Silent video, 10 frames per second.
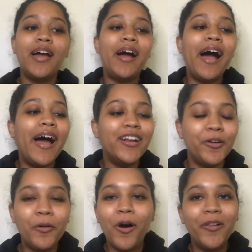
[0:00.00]
I know
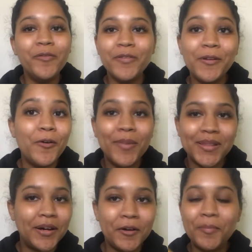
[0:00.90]
all of you know about The
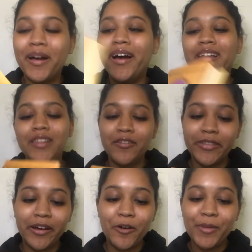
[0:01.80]
Help. I love The
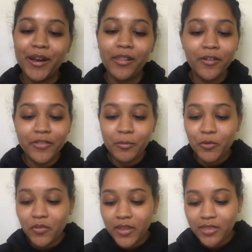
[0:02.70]
Help, and I love the movie
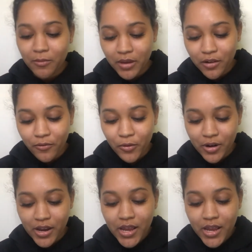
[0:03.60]
that they made for it.